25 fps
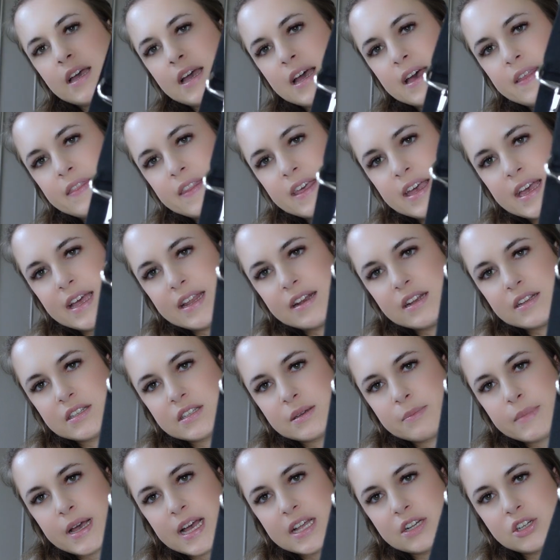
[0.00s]
And then
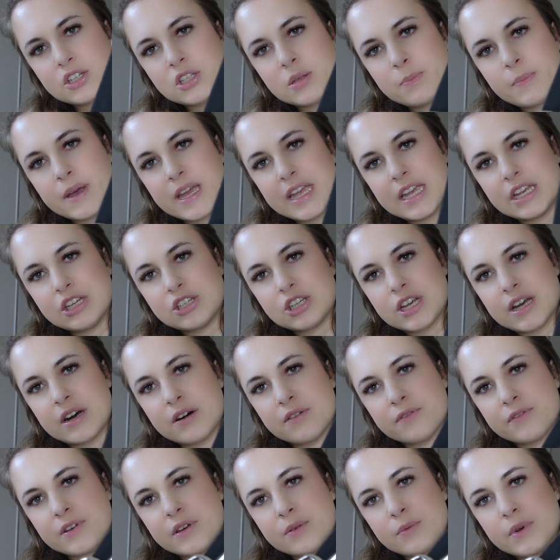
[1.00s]
to match the beige
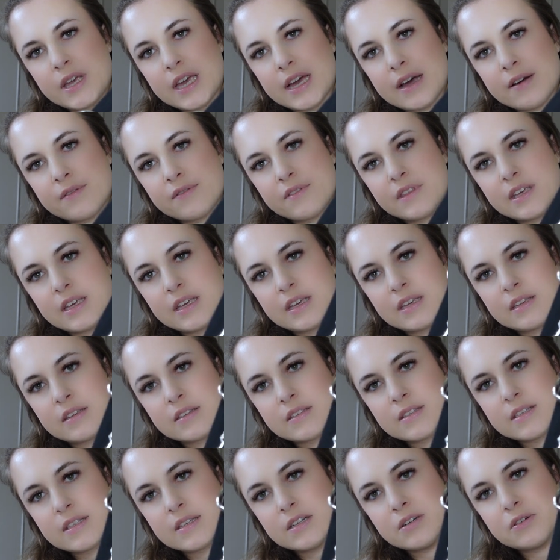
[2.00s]
outfit, we have the
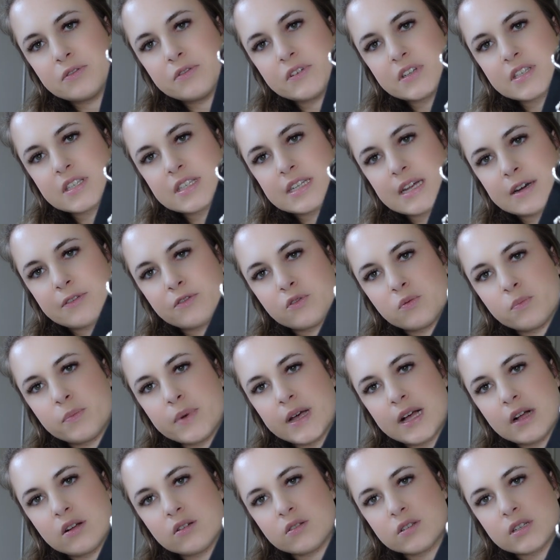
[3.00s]
silver snaffle
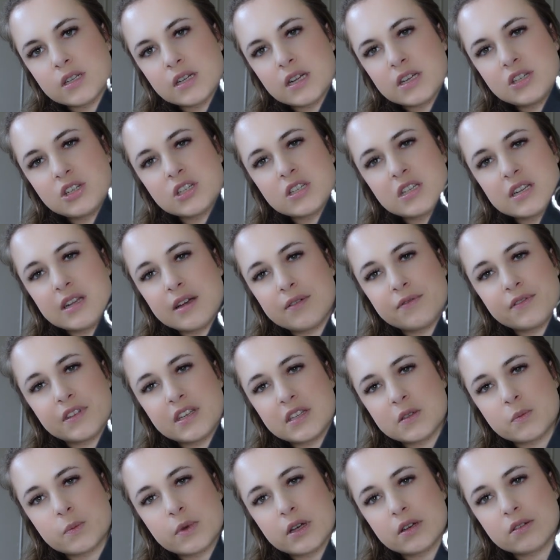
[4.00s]
belt. And I just love
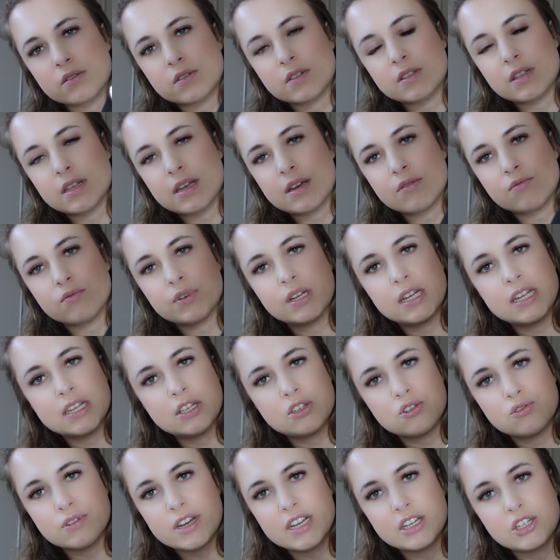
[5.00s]
these belts. They're really
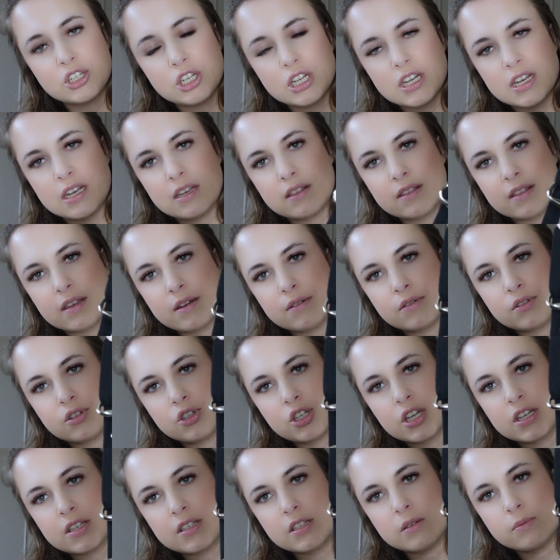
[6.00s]
stretchy. They're
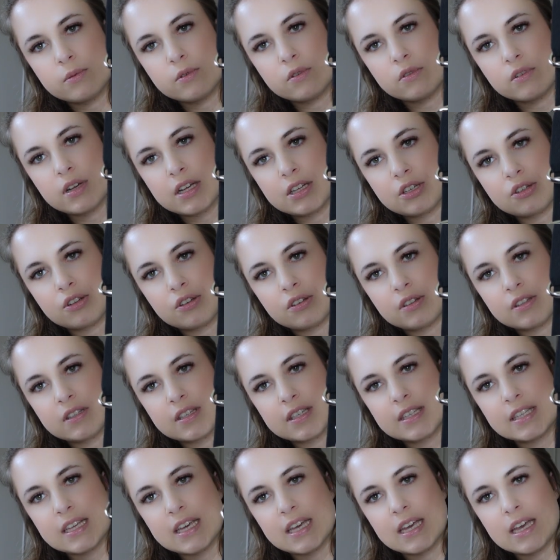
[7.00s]
adjustable, as you can
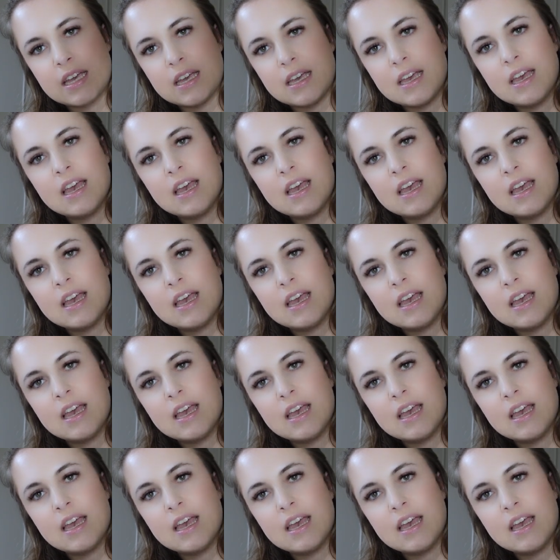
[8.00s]
see.